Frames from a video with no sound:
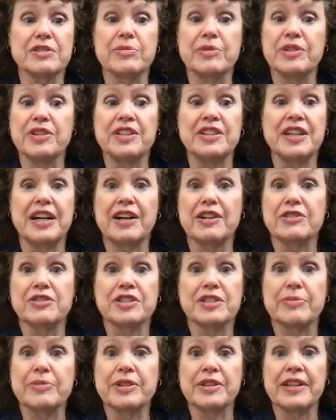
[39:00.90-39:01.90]
million,
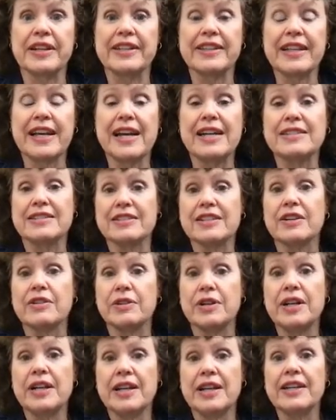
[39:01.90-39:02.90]
something like that. So
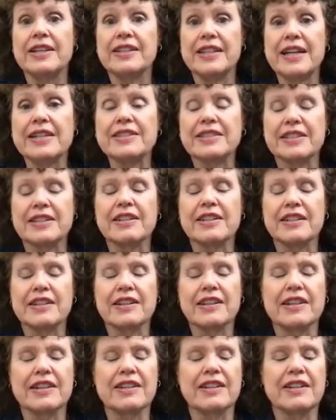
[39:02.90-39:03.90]
yes,
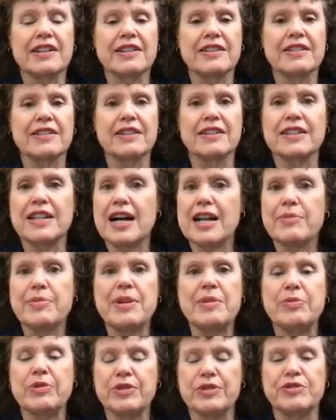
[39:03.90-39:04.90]
a lot of
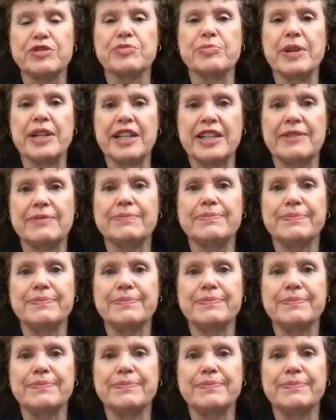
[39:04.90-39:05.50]
people lose money.